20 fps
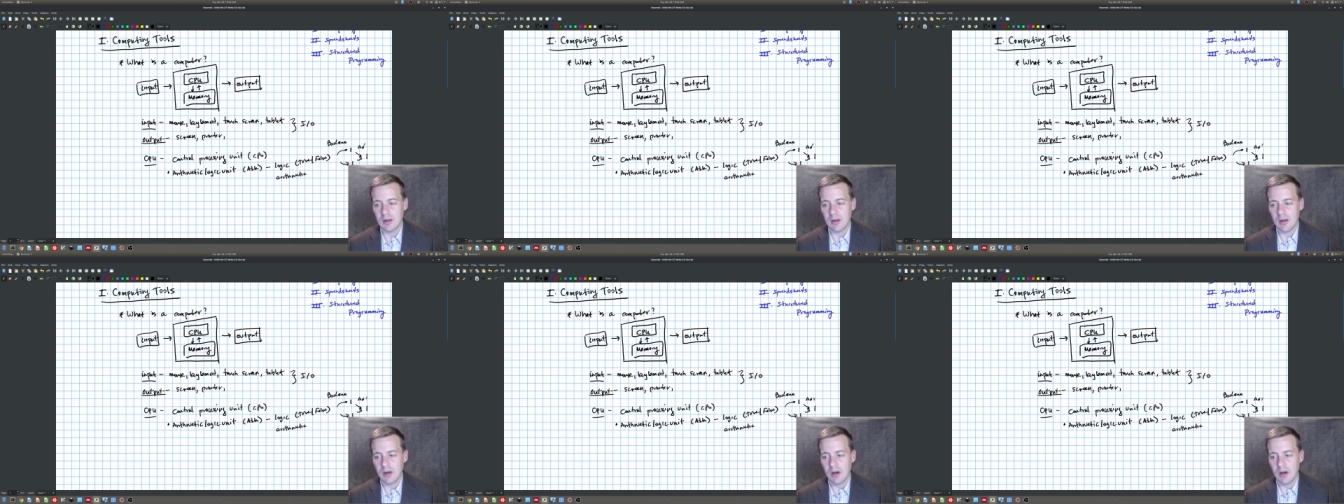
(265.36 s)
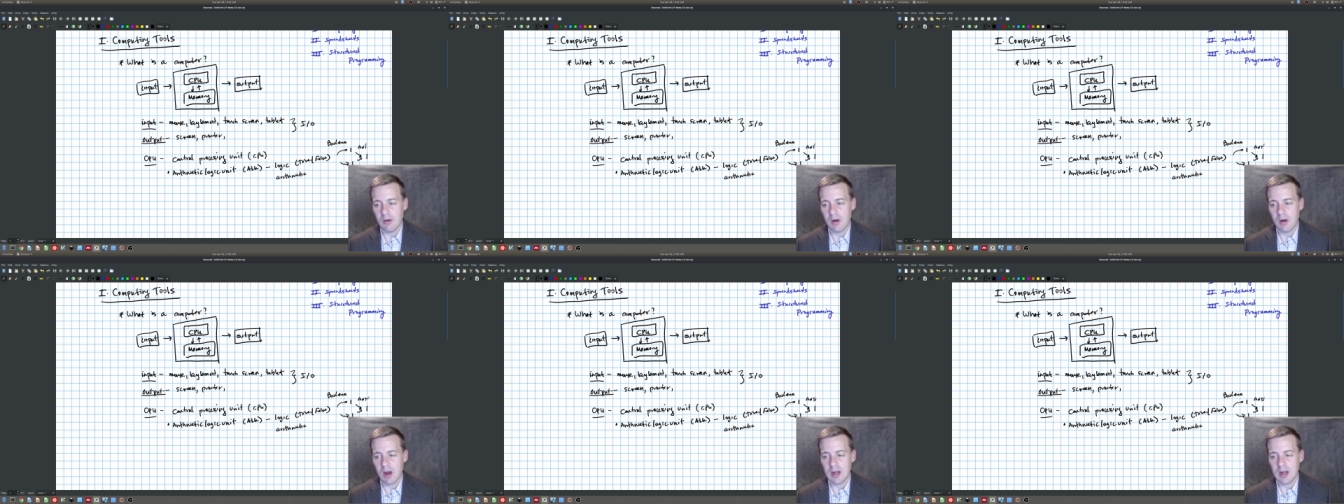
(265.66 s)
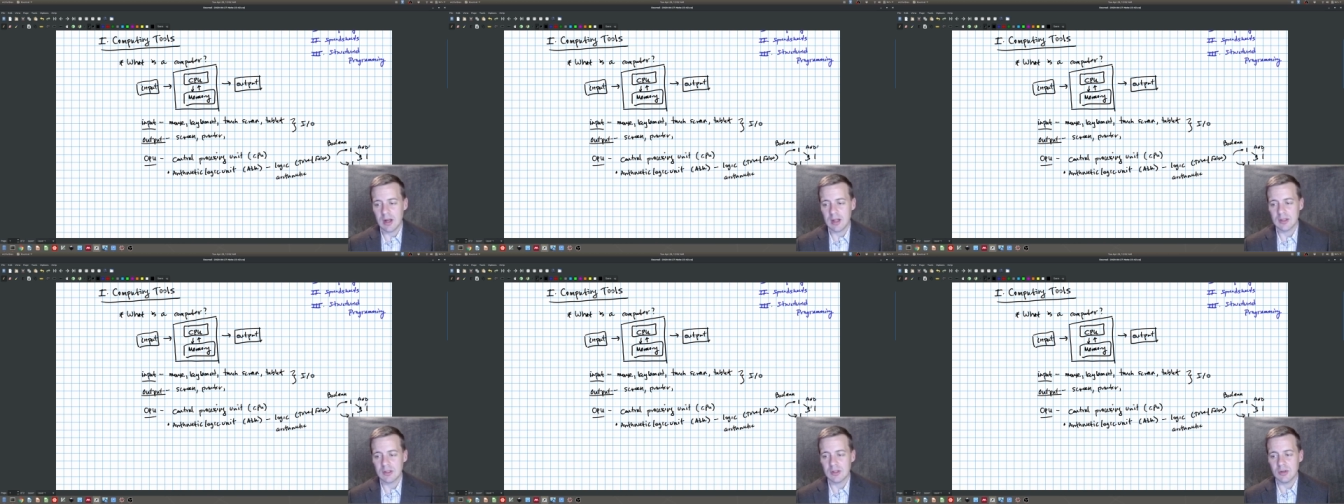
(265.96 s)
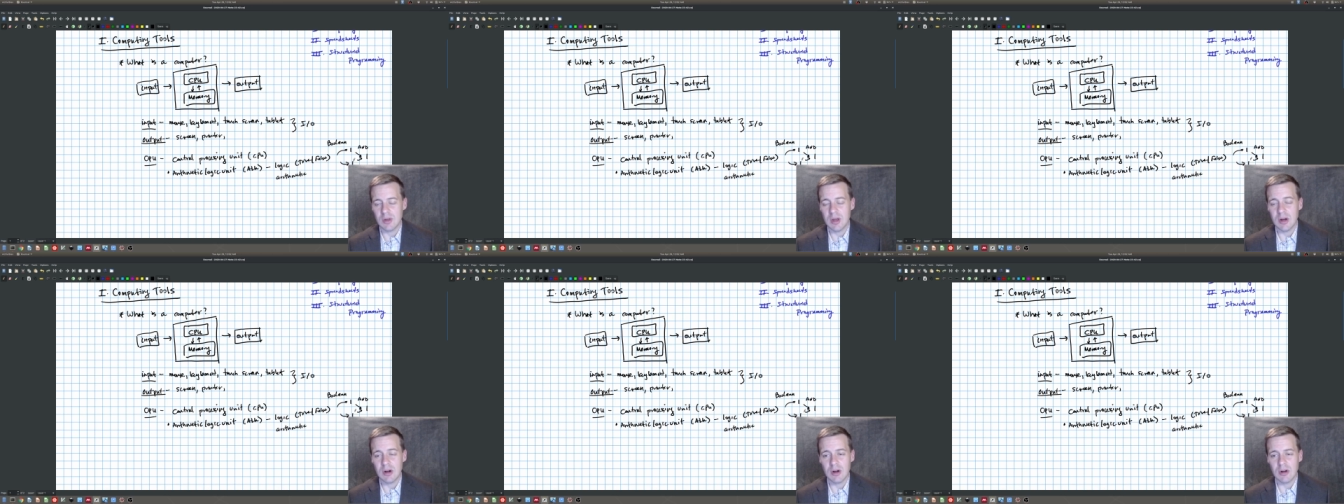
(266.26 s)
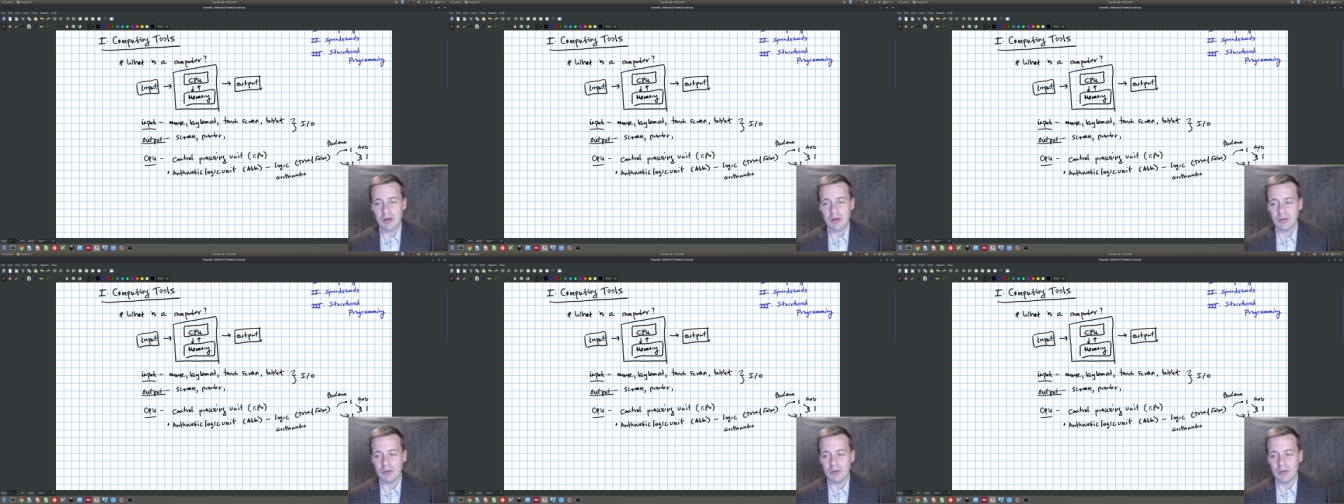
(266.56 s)
All right, and so there are
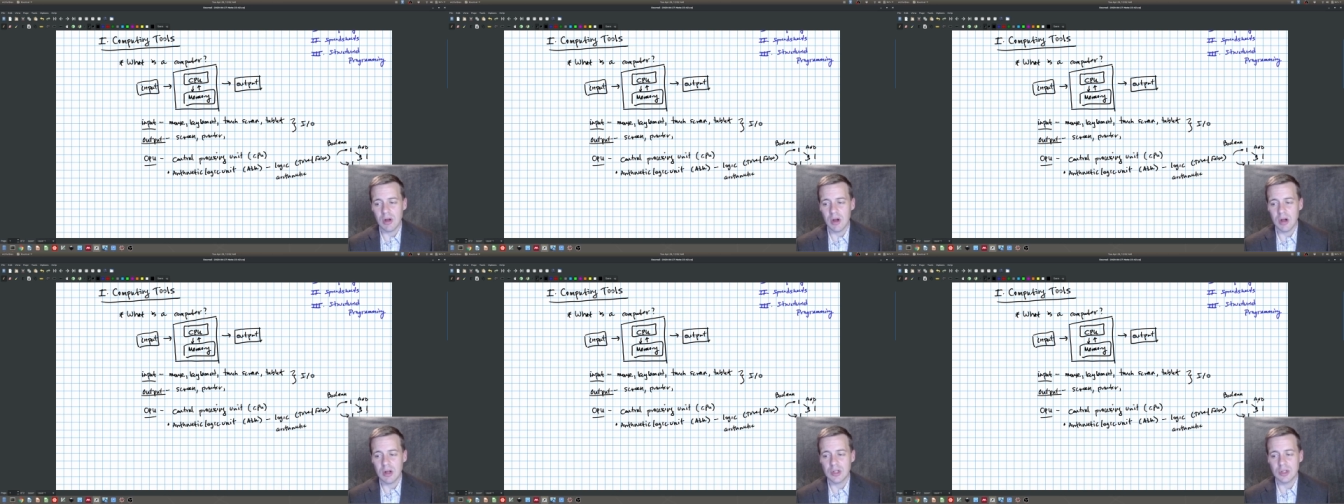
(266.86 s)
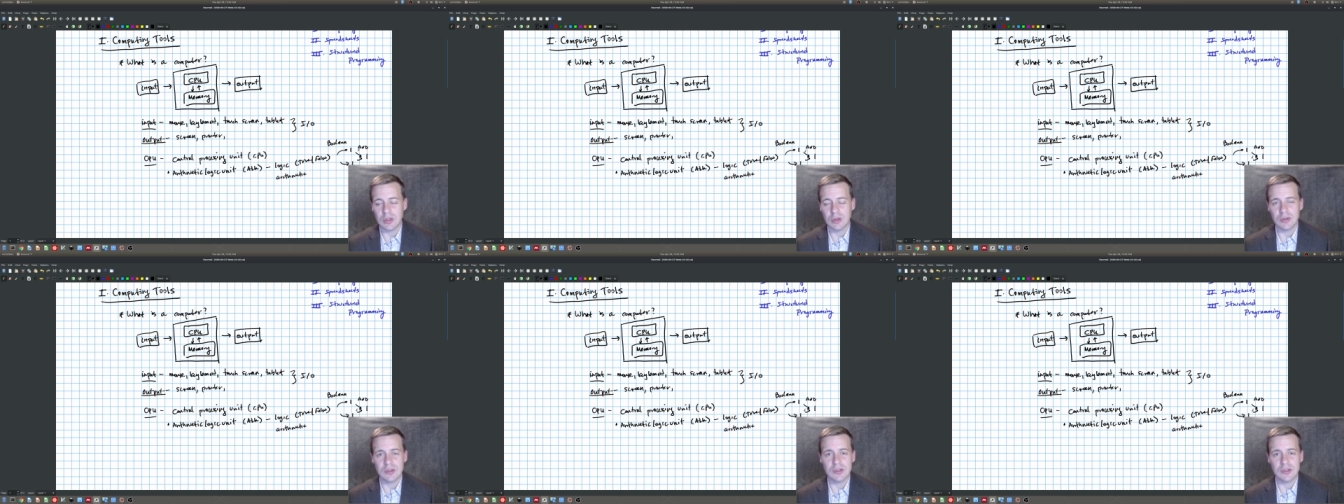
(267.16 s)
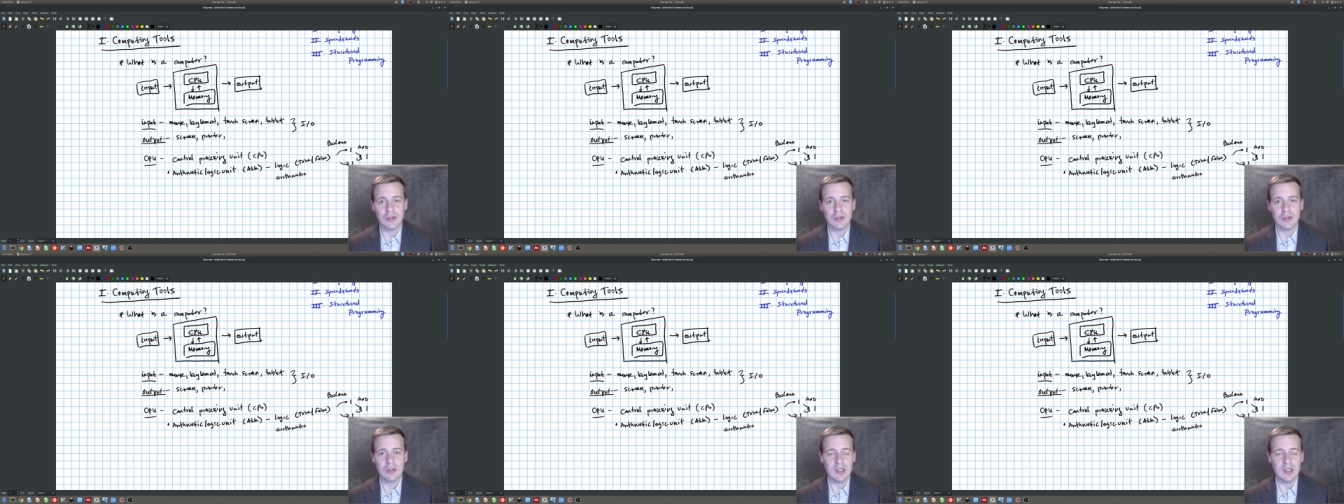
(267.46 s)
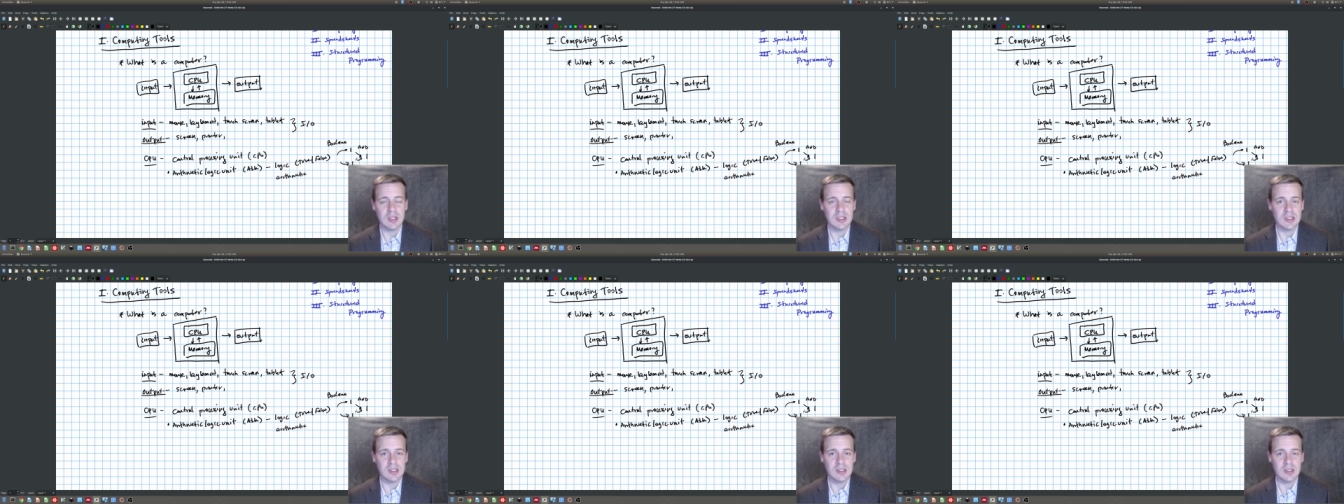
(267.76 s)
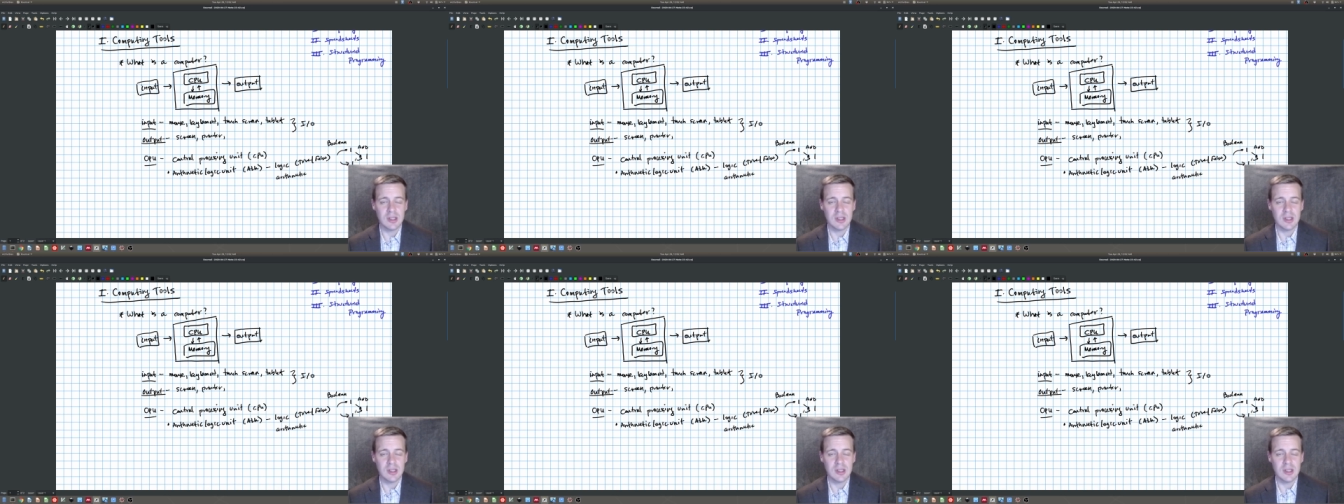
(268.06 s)
logical circuits,